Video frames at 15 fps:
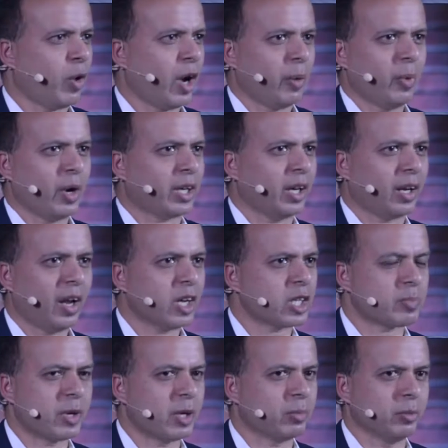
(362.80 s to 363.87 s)
white working
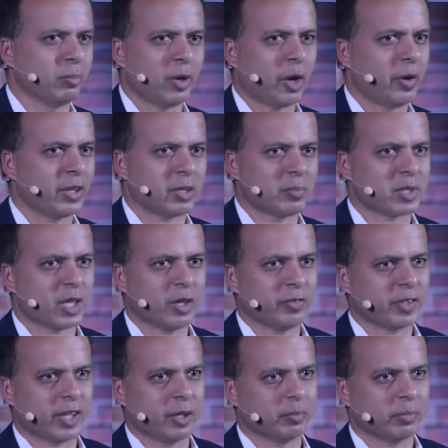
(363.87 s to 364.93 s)
class people blowing
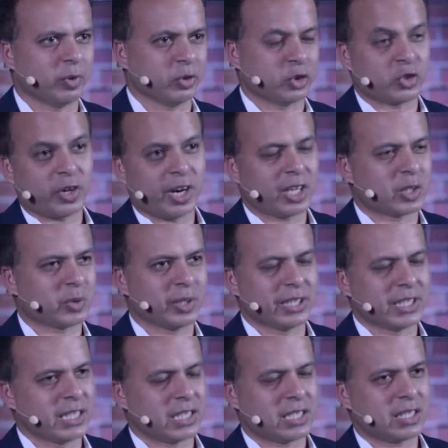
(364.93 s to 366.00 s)
themselves up, or trying to at
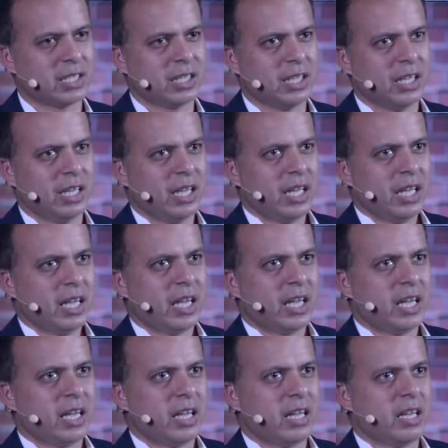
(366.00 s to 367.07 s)
least?
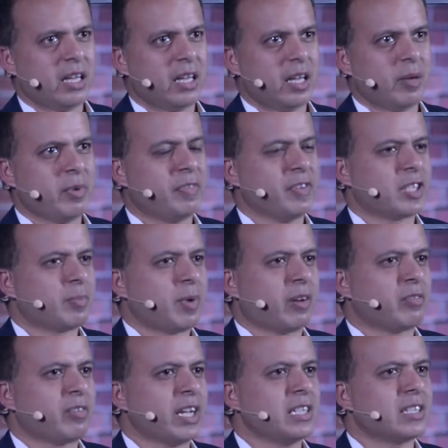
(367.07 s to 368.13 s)
I mean, if it's
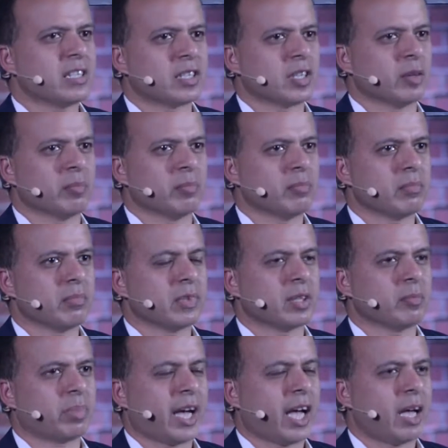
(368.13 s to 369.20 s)
about racism,
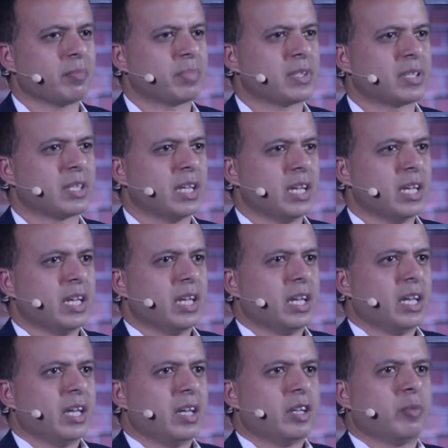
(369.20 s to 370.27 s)
then perhaps
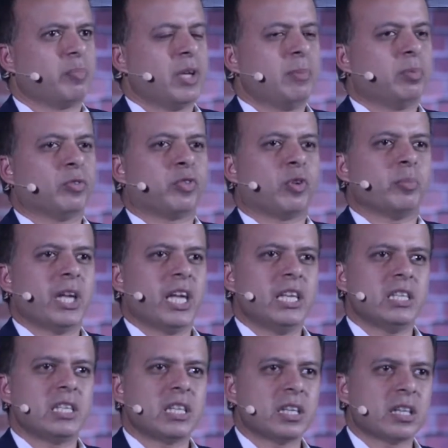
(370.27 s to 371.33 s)
people from
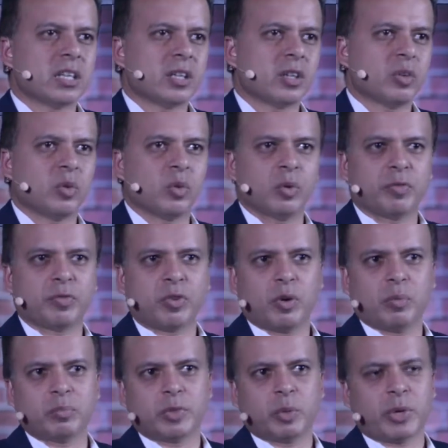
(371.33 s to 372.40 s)
India or
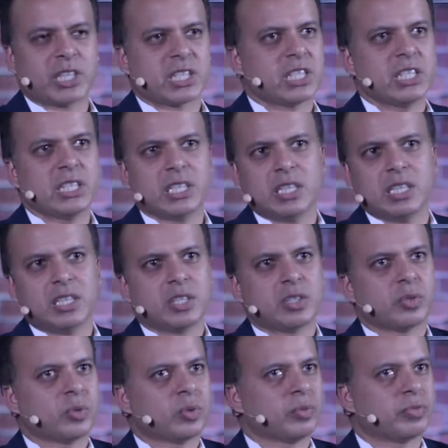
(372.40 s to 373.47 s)
from the West Indies
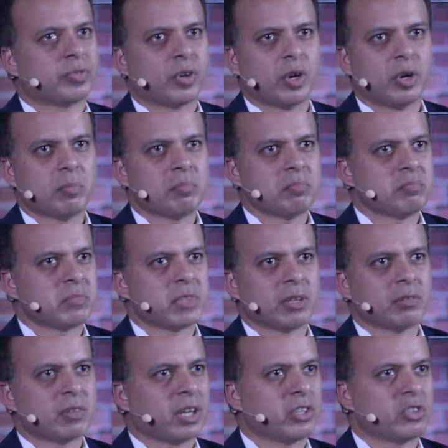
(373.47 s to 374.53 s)
or from
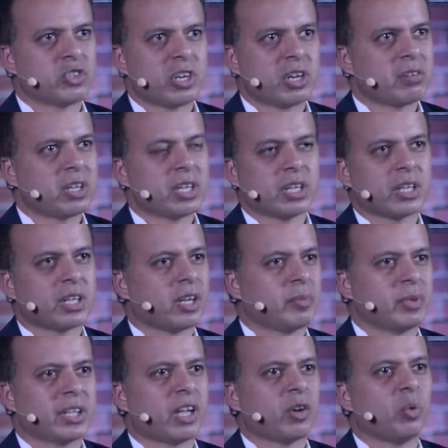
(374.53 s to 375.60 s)
Nigeria, I
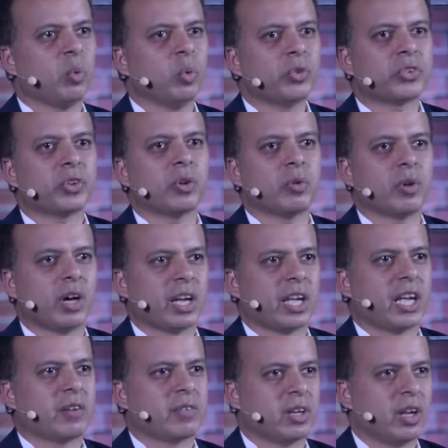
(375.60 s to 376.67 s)
mean, they also are
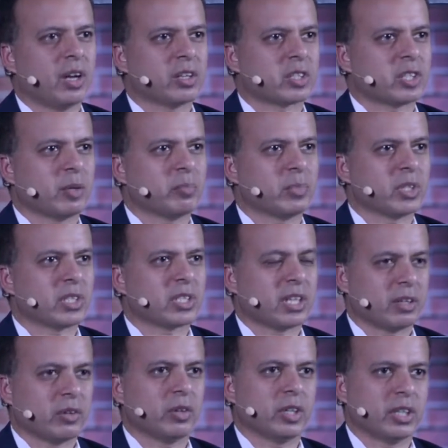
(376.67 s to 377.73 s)
here in large numbers,
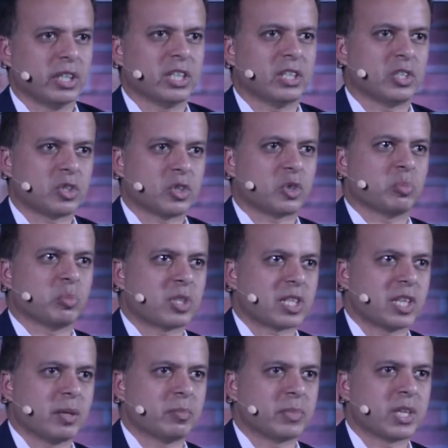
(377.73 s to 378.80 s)
in addition to
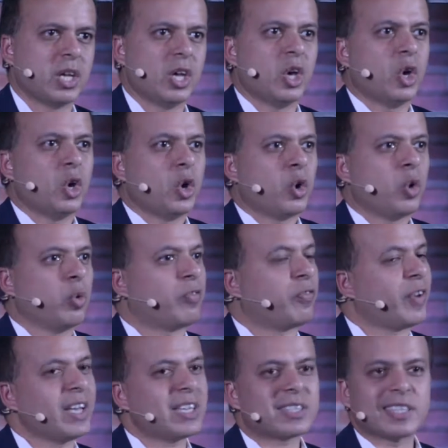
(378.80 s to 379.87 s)
Muslims, who
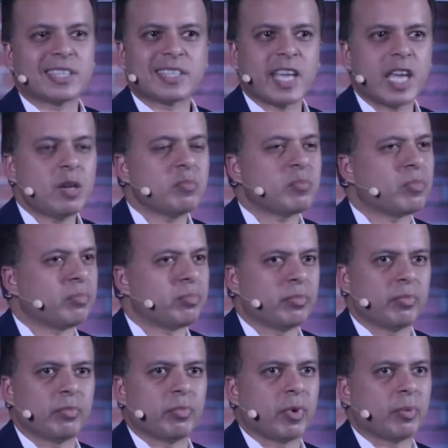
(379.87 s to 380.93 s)
face the
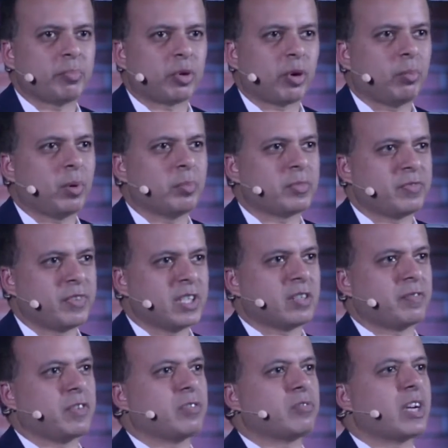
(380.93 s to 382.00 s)
same problems
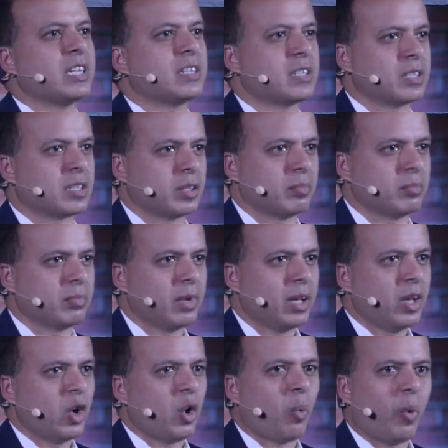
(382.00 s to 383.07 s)
vis-a-vis racism.
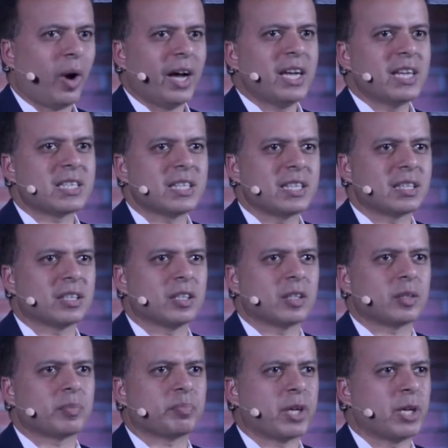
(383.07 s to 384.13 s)
Why is it
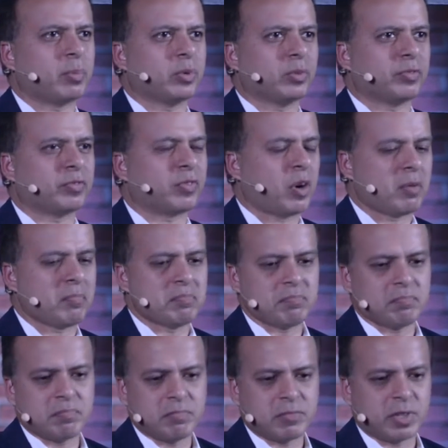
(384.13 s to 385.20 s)
that people
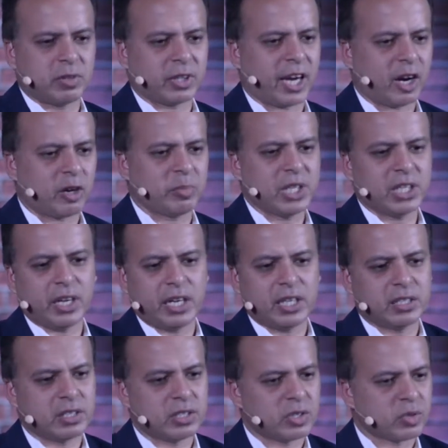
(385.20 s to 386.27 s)
from the Caribbean
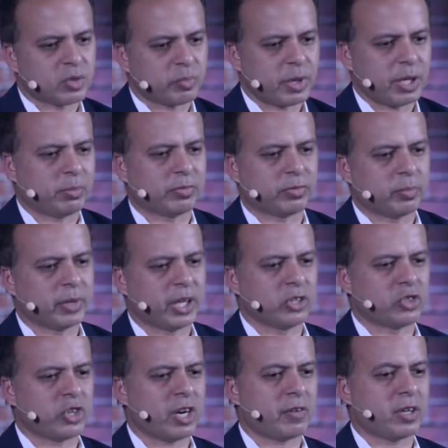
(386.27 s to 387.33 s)
islands or people from
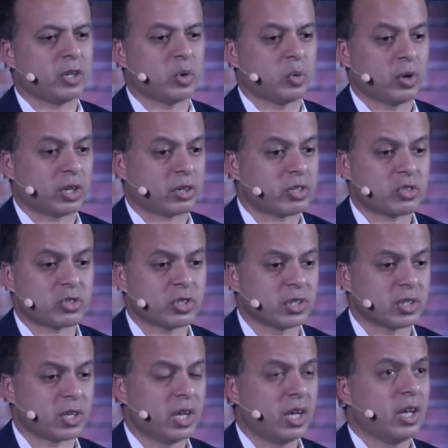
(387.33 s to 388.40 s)
Nigeria who are Christians